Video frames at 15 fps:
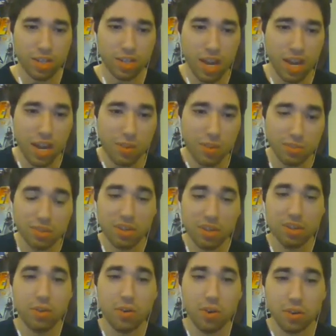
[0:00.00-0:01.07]
absolutely
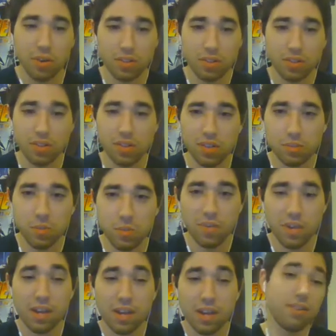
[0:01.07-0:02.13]
adore this
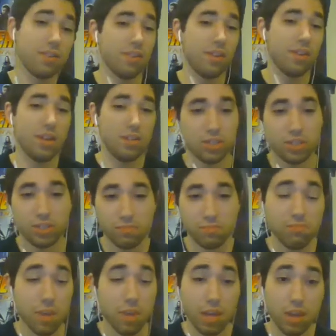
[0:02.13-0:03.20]
movie. I
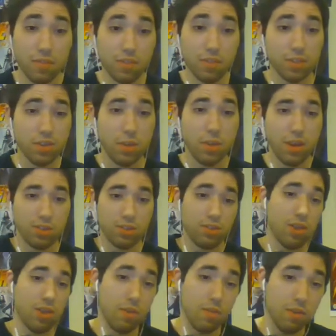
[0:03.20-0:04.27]
love it so
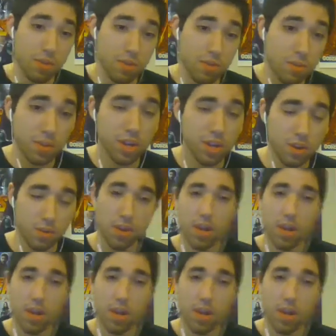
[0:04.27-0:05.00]
much. I really do.